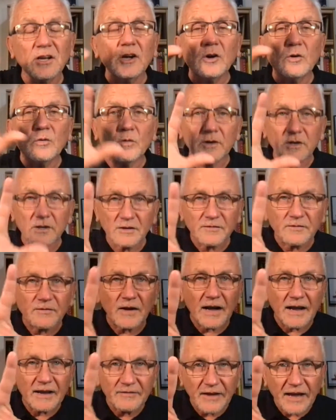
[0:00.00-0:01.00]
What are the
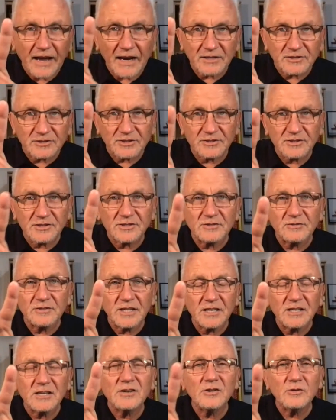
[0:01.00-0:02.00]
5 actions you need
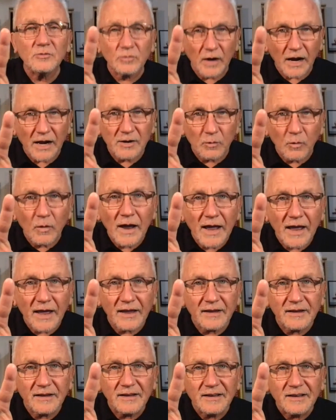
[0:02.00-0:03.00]
to do right
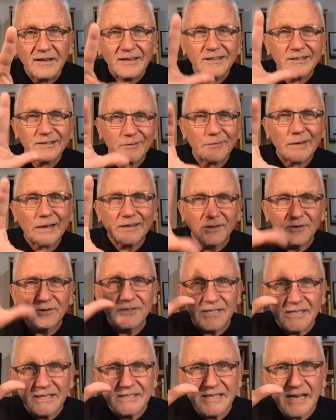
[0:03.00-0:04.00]
away to make those
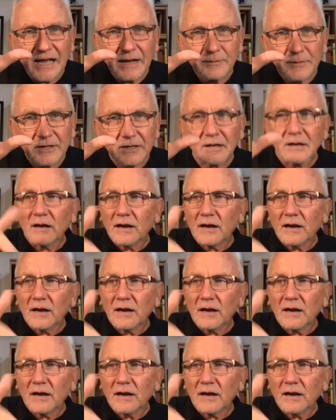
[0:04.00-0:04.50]
things happen?